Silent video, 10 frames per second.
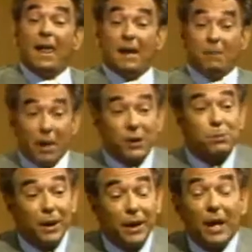it must
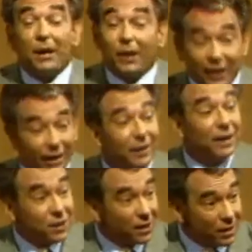be an
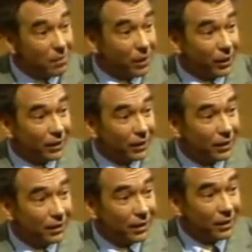authentic ceremony.
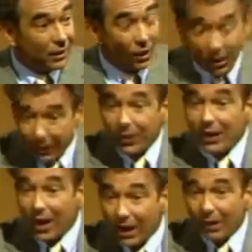All of
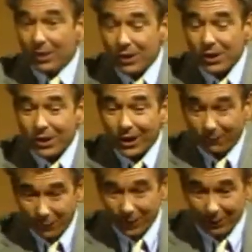the elements
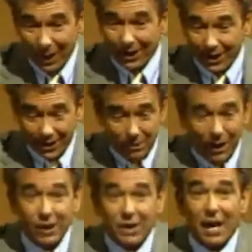of real
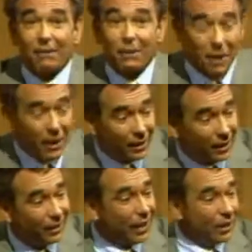marriage have to be
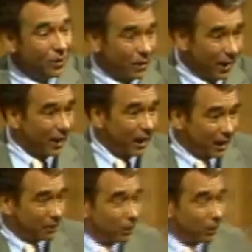there, or I can't